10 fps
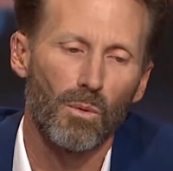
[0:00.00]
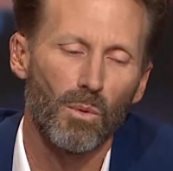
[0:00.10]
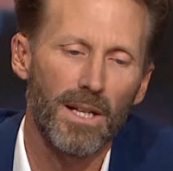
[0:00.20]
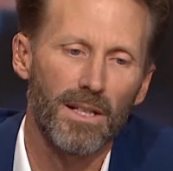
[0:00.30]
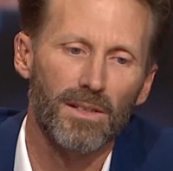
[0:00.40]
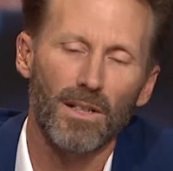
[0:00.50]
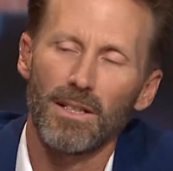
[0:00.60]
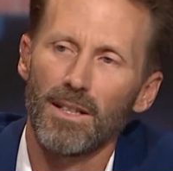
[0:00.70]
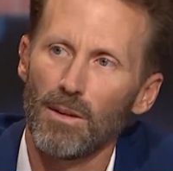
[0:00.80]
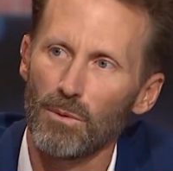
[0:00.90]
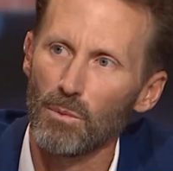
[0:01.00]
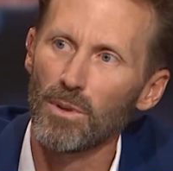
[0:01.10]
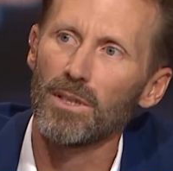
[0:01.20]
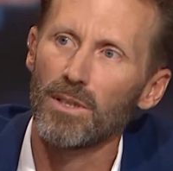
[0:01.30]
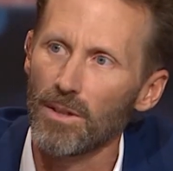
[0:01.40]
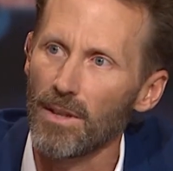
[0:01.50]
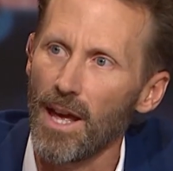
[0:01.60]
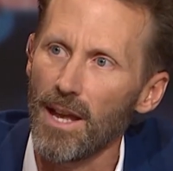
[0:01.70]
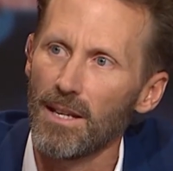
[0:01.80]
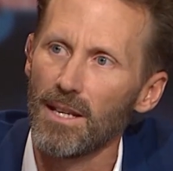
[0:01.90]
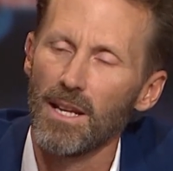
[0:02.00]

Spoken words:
we decided that we wouldn't do that.